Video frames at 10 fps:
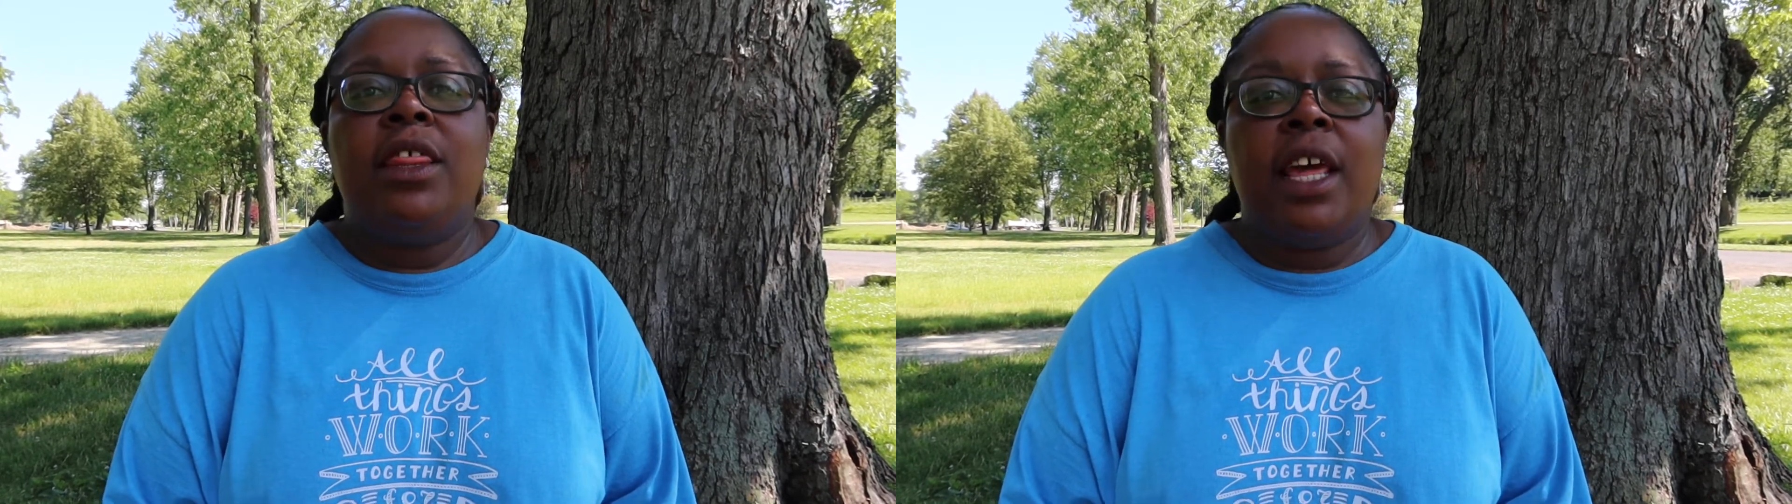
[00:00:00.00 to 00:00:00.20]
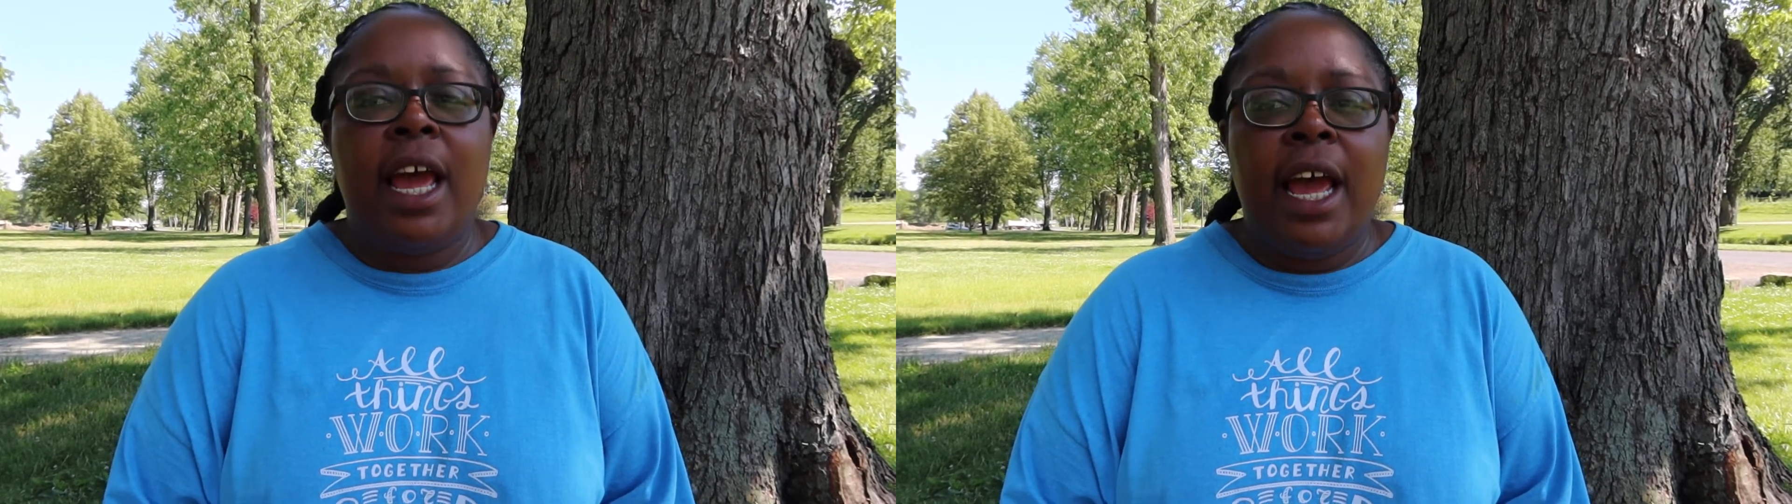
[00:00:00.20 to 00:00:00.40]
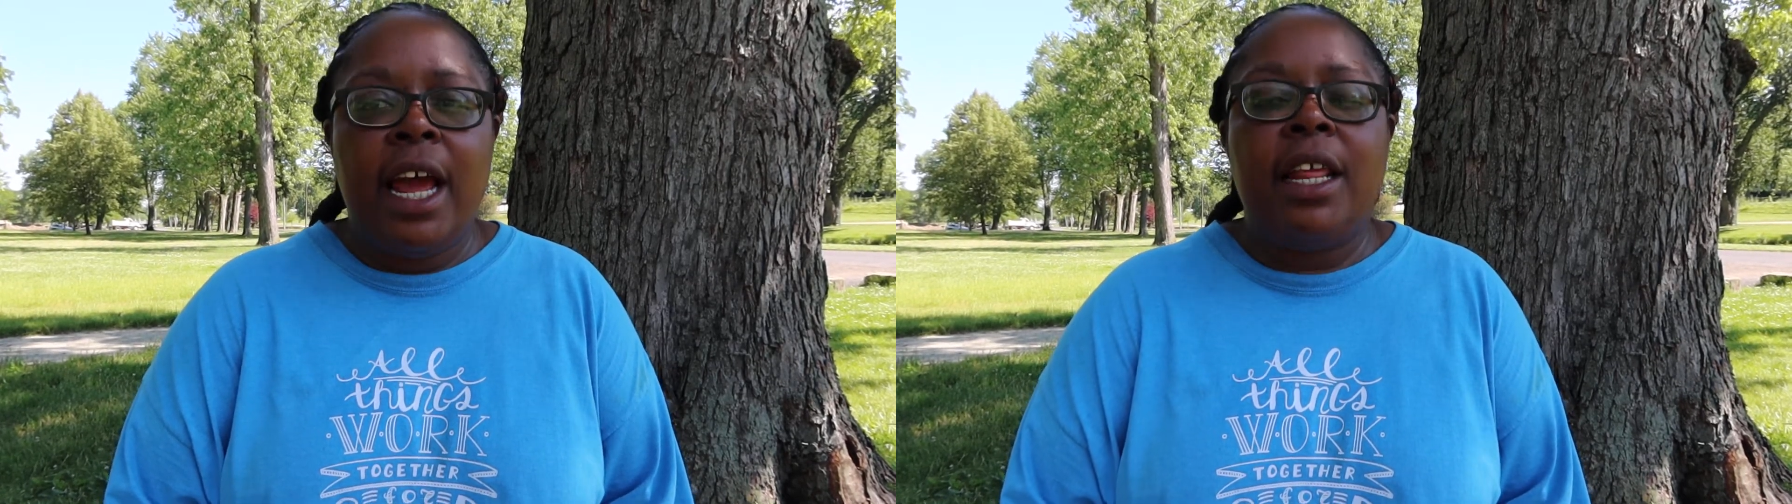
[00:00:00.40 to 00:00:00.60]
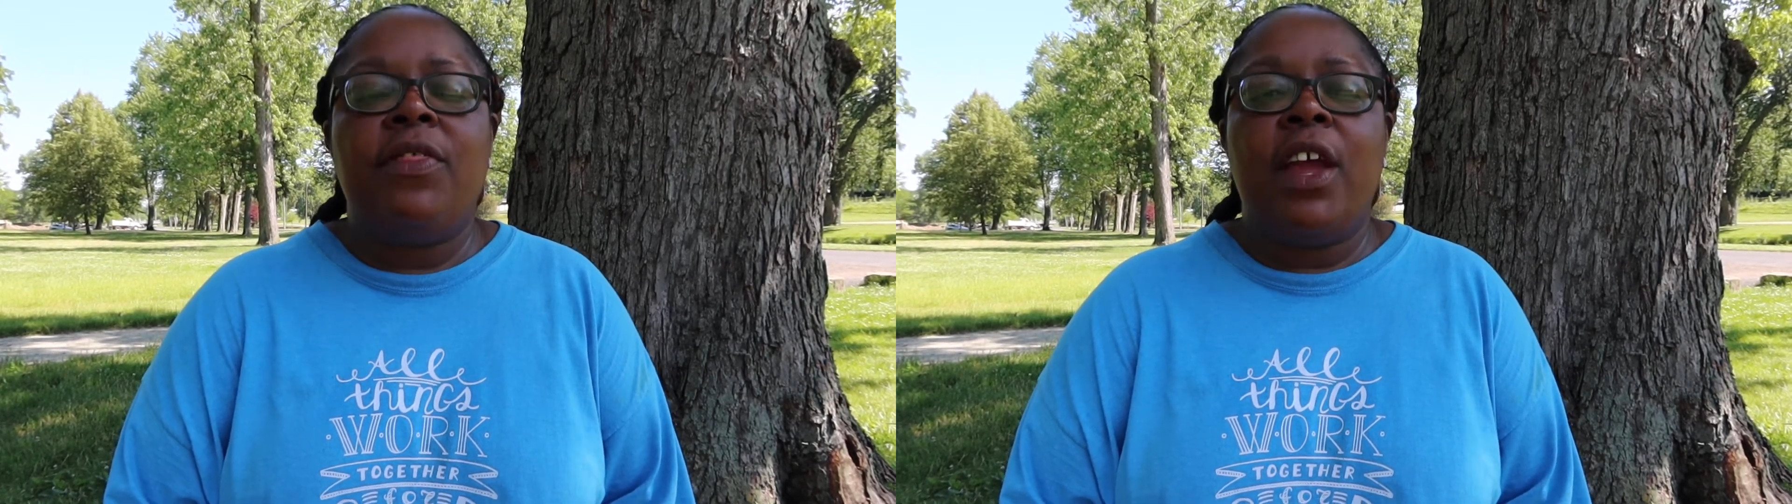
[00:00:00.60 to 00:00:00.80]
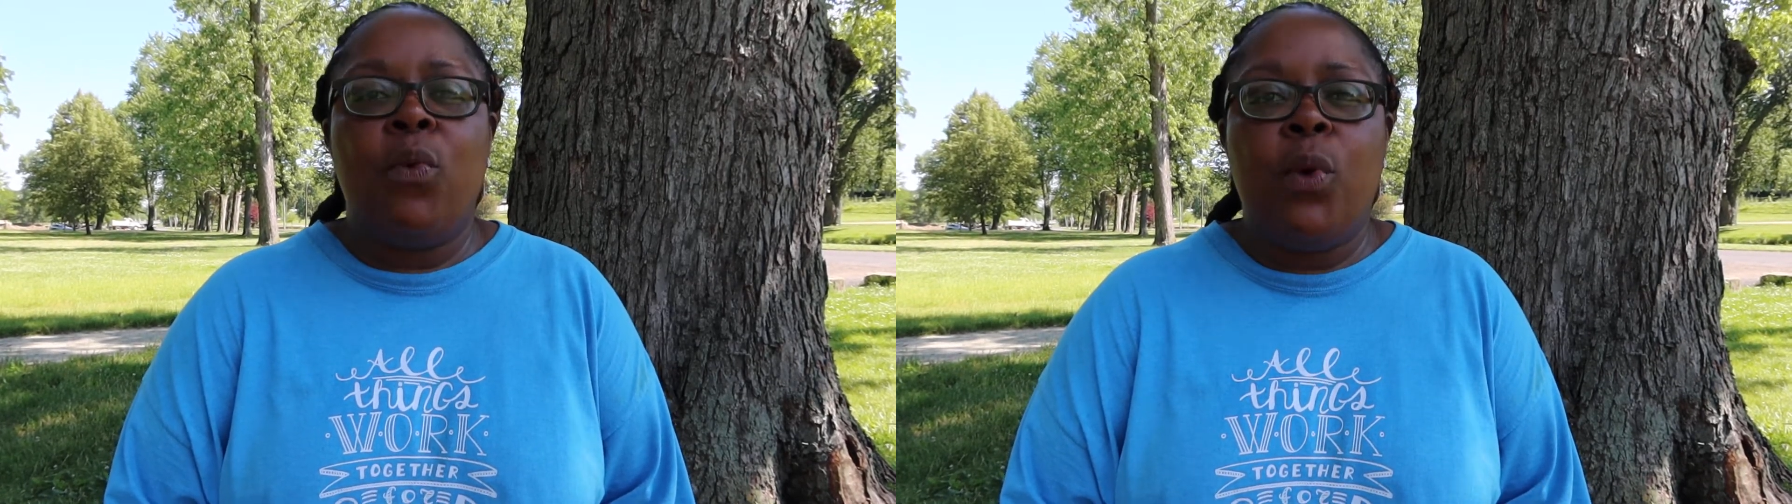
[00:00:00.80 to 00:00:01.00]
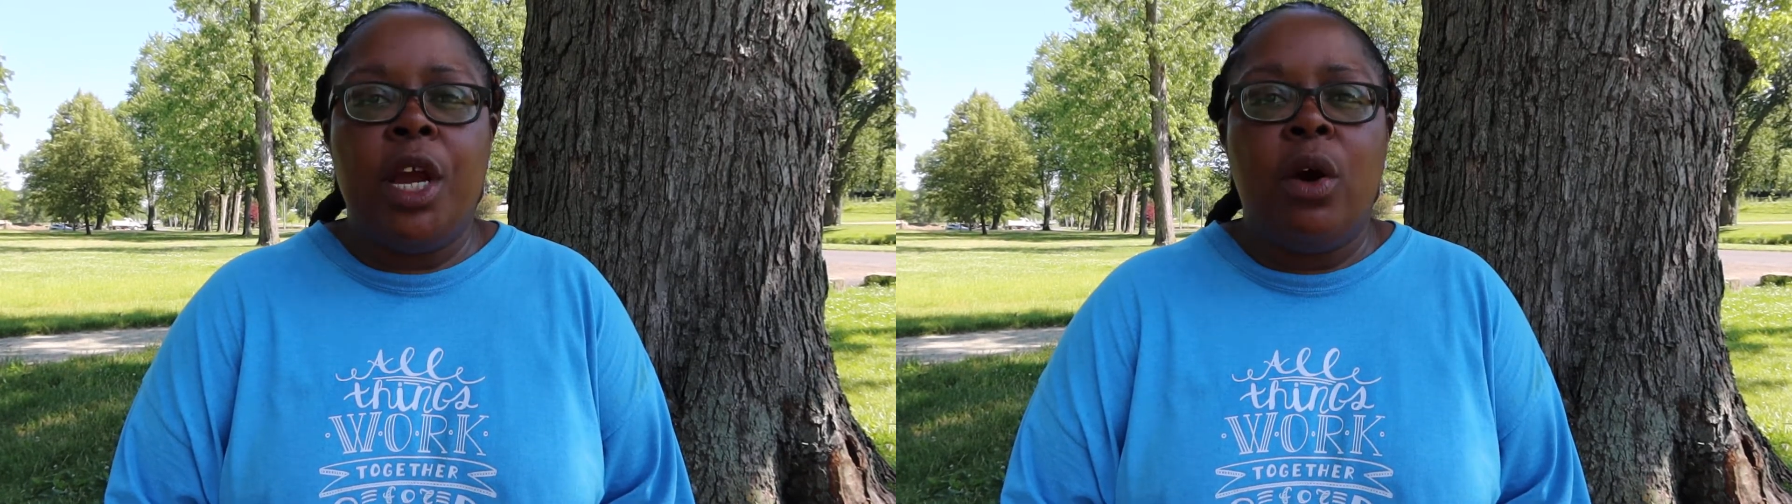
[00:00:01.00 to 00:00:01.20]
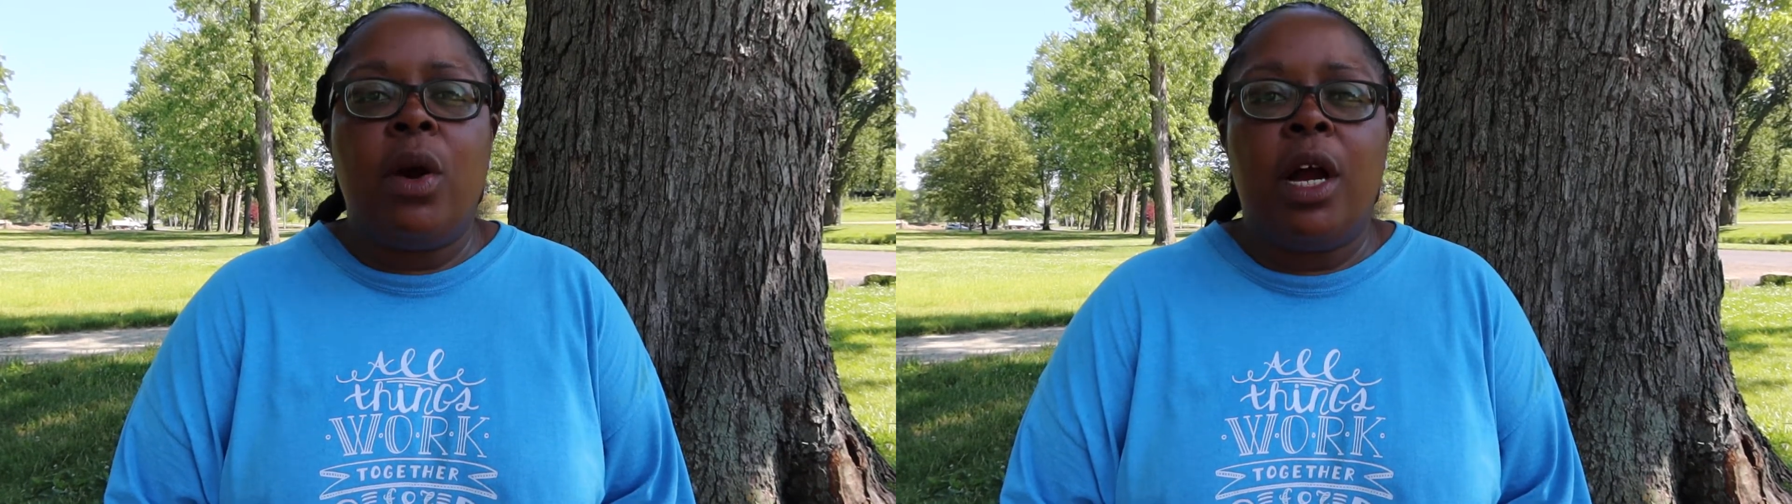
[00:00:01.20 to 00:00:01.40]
that they will